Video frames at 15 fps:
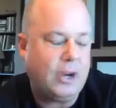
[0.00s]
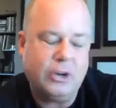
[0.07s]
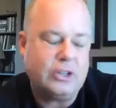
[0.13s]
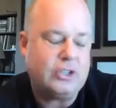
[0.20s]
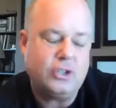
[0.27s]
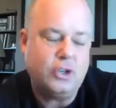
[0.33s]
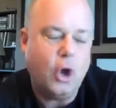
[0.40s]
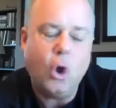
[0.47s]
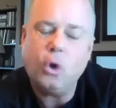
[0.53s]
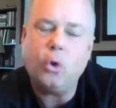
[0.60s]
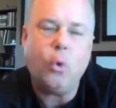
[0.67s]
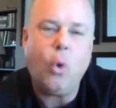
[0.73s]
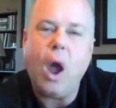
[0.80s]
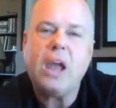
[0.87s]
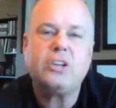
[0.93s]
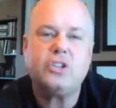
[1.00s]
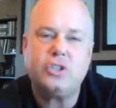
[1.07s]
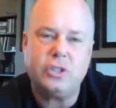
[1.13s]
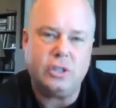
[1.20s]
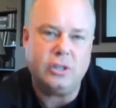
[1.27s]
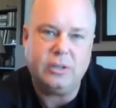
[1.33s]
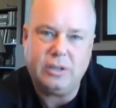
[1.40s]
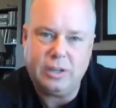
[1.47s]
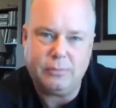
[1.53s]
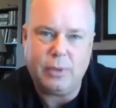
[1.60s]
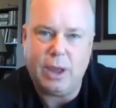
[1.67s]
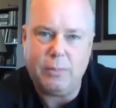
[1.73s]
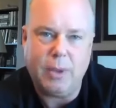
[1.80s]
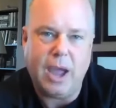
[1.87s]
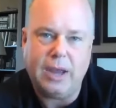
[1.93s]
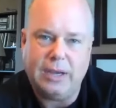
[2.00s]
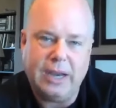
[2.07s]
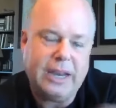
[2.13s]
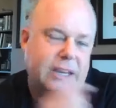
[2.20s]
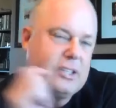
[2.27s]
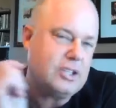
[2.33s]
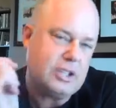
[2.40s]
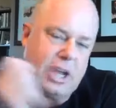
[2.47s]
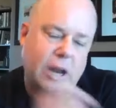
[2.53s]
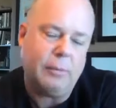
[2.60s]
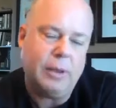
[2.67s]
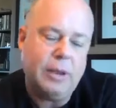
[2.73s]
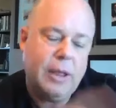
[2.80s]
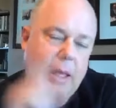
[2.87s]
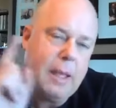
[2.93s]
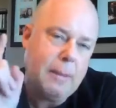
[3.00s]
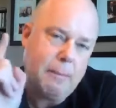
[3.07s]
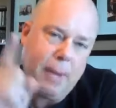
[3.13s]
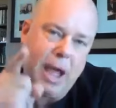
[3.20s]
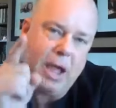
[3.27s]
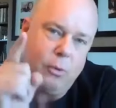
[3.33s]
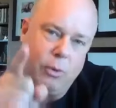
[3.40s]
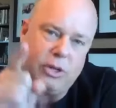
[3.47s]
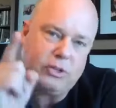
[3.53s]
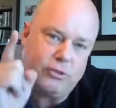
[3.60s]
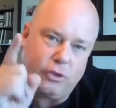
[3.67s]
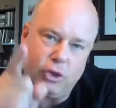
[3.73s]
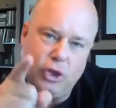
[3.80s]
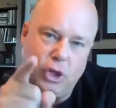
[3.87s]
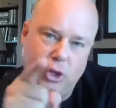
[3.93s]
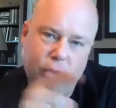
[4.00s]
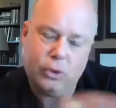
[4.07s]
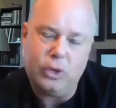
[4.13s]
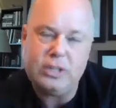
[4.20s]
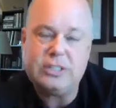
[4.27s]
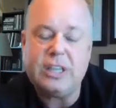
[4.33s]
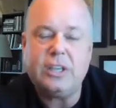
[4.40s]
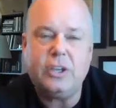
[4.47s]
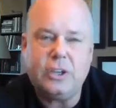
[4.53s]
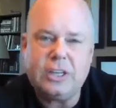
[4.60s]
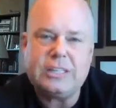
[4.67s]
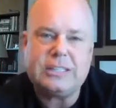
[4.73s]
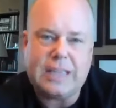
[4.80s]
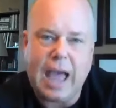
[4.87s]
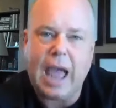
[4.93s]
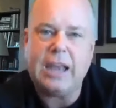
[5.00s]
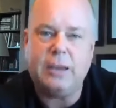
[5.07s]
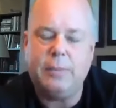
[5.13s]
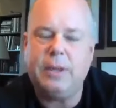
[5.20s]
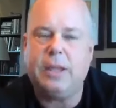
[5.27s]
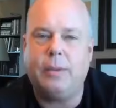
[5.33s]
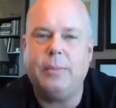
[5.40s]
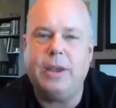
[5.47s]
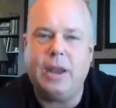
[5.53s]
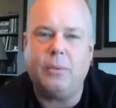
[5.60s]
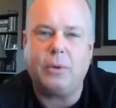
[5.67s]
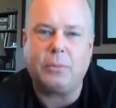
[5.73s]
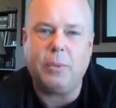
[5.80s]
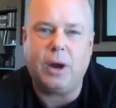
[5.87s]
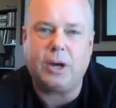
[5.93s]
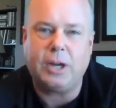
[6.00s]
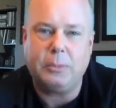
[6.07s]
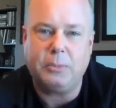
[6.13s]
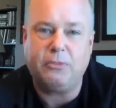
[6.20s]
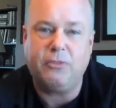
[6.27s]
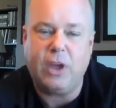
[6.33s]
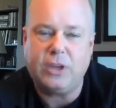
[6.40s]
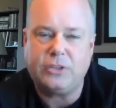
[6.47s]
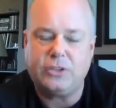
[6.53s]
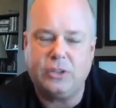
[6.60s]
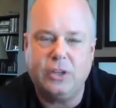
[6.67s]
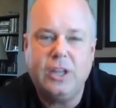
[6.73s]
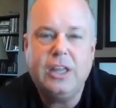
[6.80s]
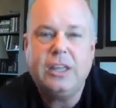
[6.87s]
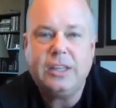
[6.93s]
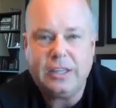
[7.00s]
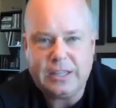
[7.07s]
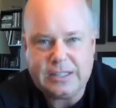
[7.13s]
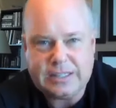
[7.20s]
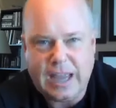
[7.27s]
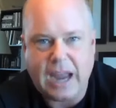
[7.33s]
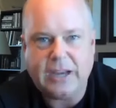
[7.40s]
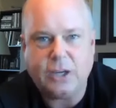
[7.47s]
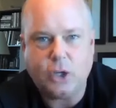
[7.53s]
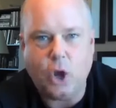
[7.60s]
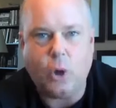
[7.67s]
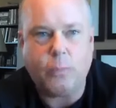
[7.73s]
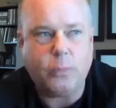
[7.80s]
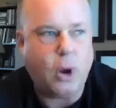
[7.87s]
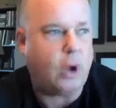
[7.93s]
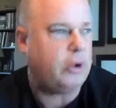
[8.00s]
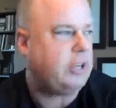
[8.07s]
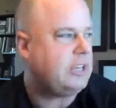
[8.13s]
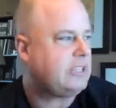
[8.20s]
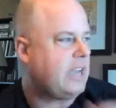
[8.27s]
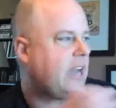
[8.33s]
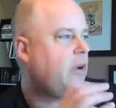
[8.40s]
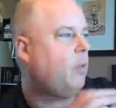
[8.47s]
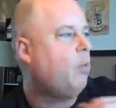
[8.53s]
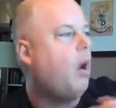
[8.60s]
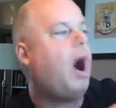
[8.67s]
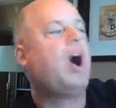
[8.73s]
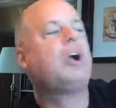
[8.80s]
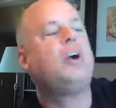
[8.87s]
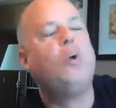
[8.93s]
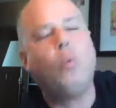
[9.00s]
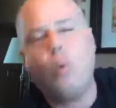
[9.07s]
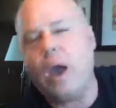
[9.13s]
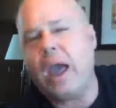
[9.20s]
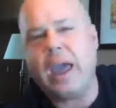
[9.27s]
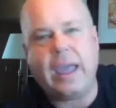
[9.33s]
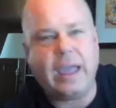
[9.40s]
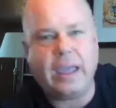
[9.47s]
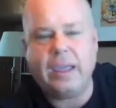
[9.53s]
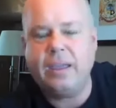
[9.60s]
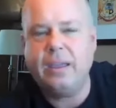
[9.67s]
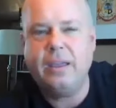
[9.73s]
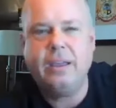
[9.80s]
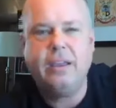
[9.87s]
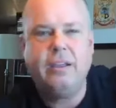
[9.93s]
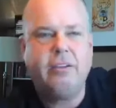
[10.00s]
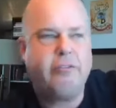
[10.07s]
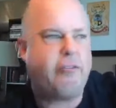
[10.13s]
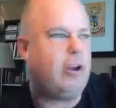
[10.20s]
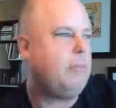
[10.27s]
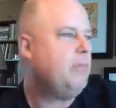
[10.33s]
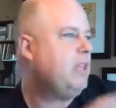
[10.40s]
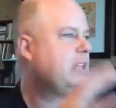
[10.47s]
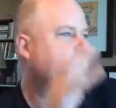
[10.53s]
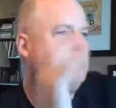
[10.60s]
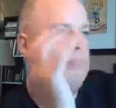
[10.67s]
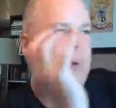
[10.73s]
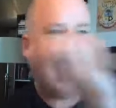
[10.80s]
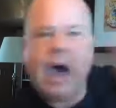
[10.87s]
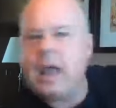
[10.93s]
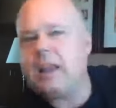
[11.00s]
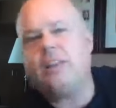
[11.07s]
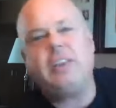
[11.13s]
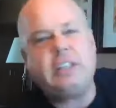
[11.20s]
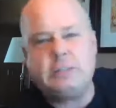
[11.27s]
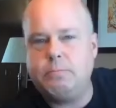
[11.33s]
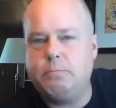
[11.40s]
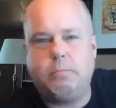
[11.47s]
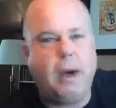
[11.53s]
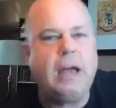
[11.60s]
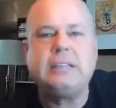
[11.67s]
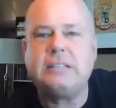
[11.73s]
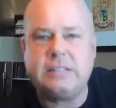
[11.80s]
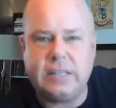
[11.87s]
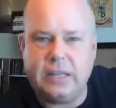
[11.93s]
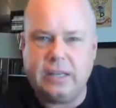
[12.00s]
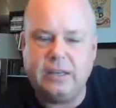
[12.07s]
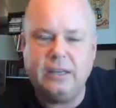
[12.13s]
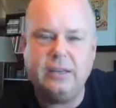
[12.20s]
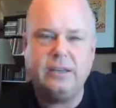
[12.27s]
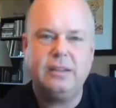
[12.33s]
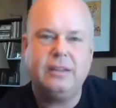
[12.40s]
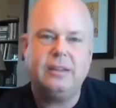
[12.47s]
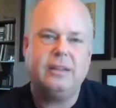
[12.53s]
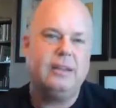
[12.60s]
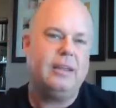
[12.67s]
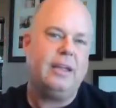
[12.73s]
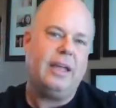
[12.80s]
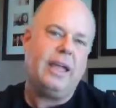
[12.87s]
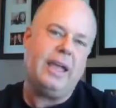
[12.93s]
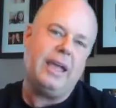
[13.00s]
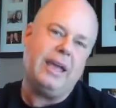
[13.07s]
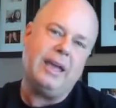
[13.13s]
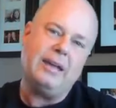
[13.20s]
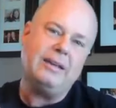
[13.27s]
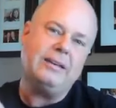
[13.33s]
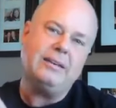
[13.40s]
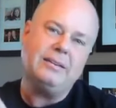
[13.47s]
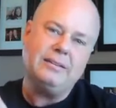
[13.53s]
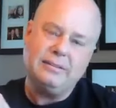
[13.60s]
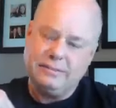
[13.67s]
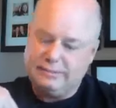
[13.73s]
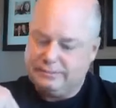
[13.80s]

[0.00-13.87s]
There is no question in my mind. Ladies and gentlemen, my wish for you is that you decide to become a network marketing professional. You decide to go pro. You decide to walk away from this model that's busted and